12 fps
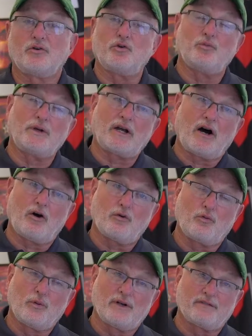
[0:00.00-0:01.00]
who we call
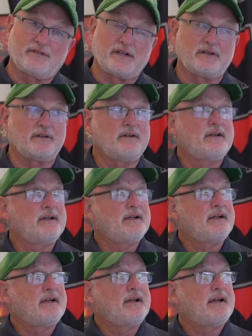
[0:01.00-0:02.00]
Guinevere,
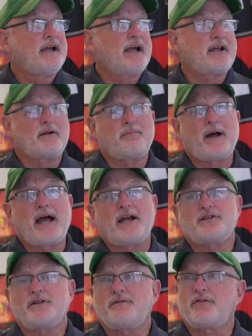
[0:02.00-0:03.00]
and a
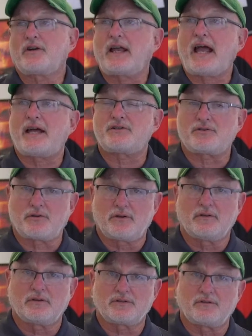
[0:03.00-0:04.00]
passion for
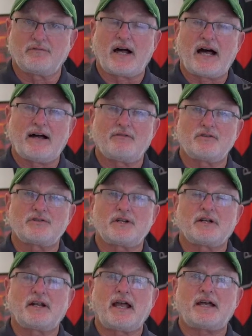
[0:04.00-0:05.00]
cancer survivors
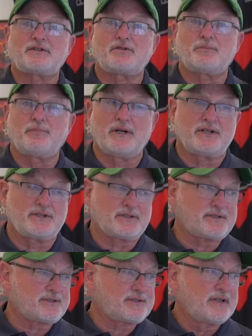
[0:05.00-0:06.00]
and cancer
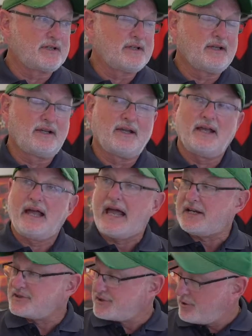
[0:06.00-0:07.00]
patients.
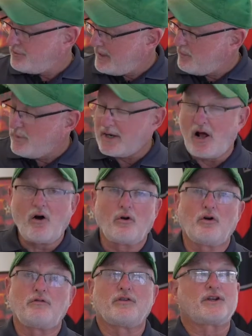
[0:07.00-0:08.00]
And so they went
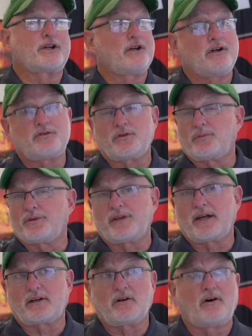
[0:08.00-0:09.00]
all over the country with
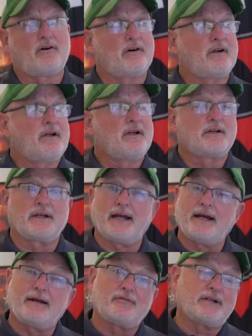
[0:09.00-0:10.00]
that car to
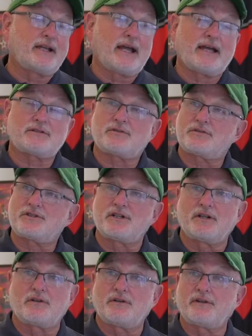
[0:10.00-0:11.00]
every cancer
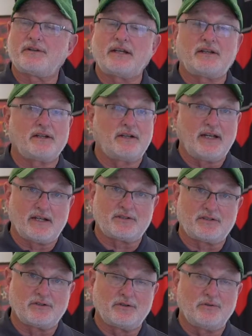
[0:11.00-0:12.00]
center that they could
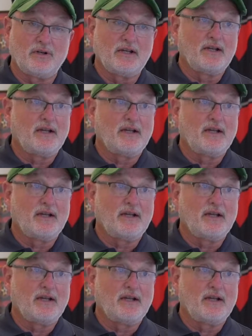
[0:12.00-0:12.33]
get to.